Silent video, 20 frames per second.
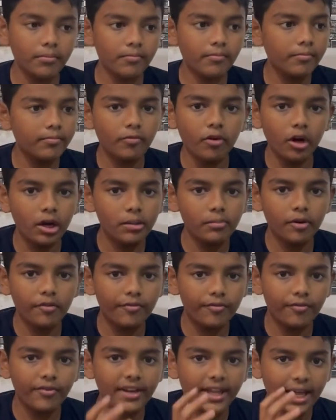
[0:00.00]
volume
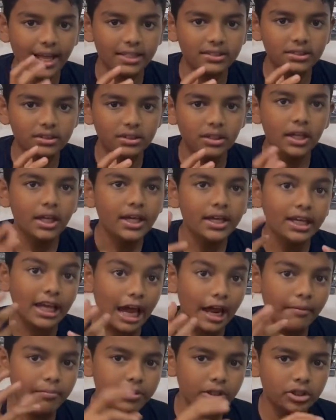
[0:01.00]
of gas
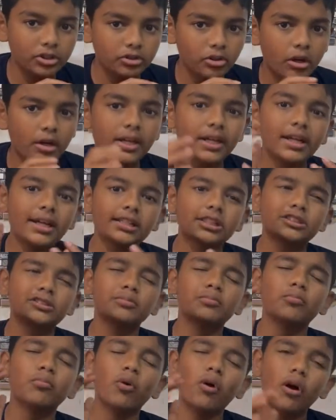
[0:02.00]
can be stored in a
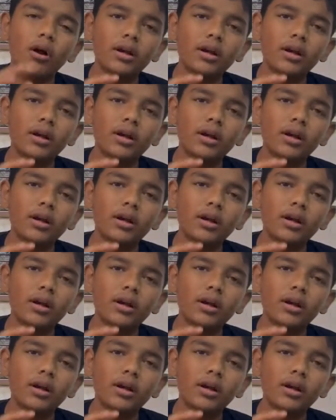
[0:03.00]
small